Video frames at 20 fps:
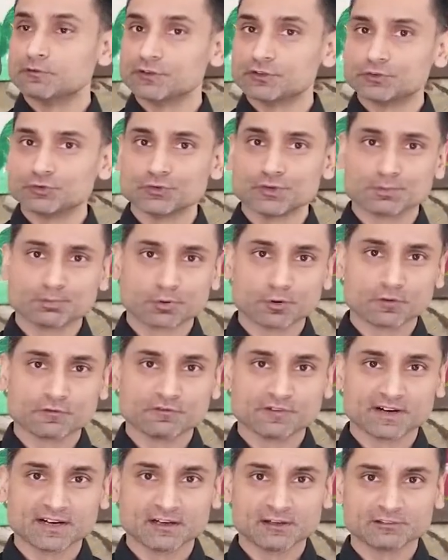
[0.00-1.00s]
to the
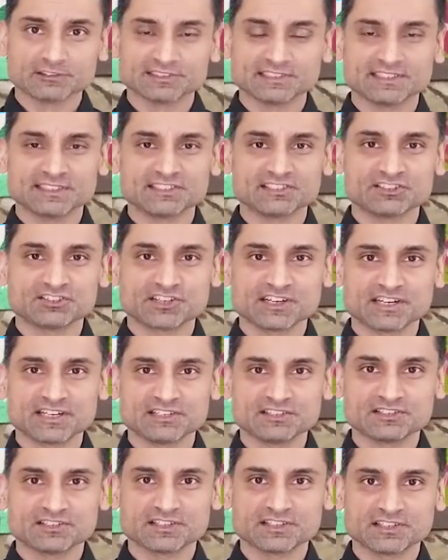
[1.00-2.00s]
profiles and
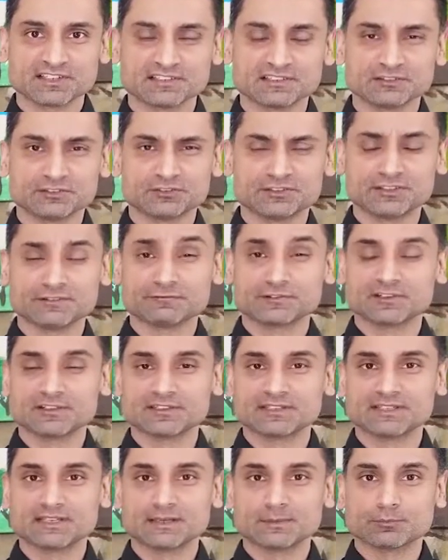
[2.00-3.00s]
change to
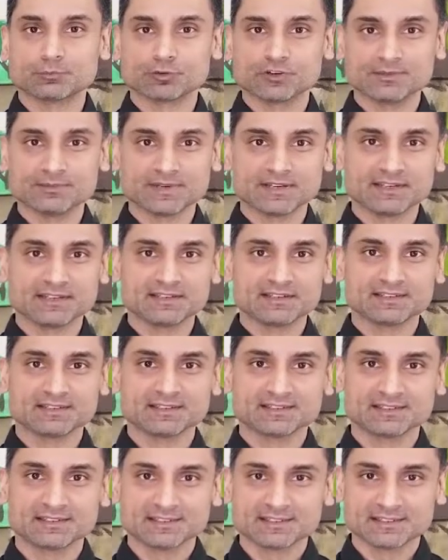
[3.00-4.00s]
different pre-made
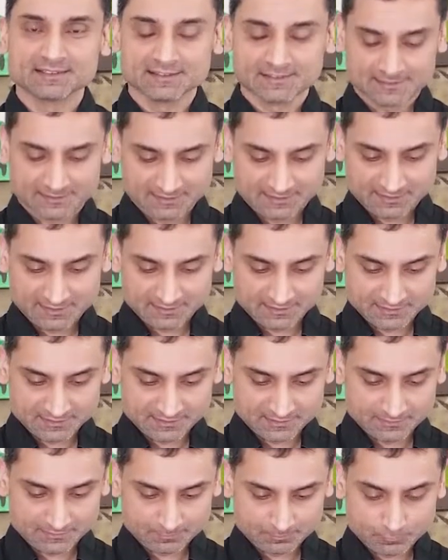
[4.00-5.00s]

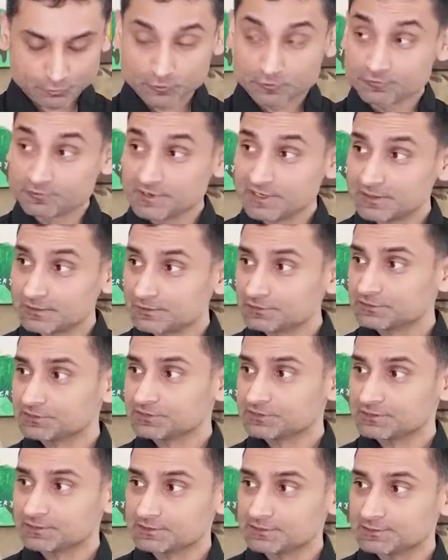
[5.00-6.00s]
profiles.
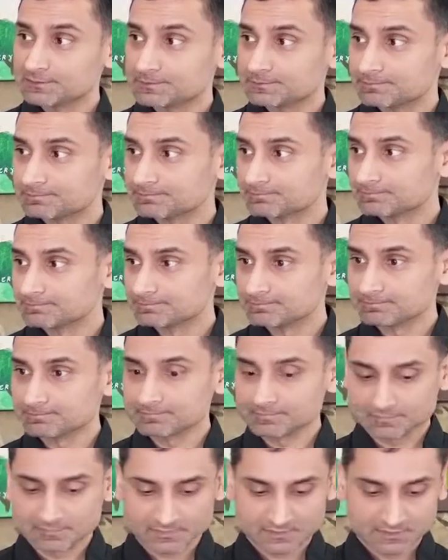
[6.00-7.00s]

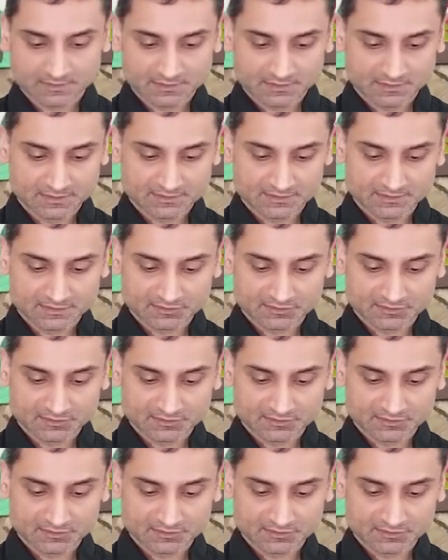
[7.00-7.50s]
In this